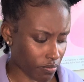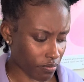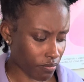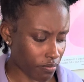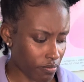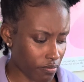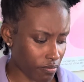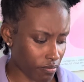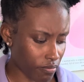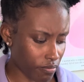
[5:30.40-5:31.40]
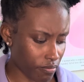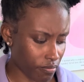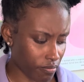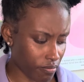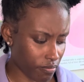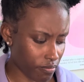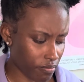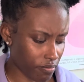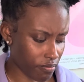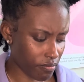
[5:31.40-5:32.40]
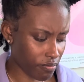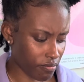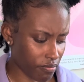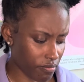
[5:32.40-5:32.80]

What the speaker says: Nothing is said.